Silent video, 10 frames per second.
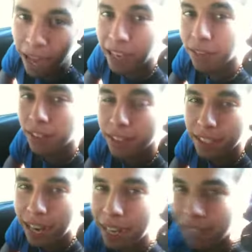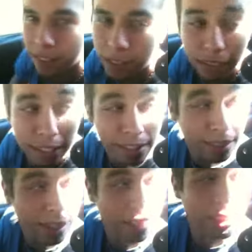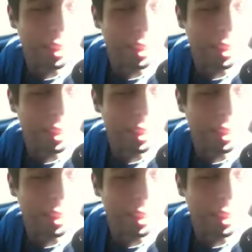back of this tiny little Nissan.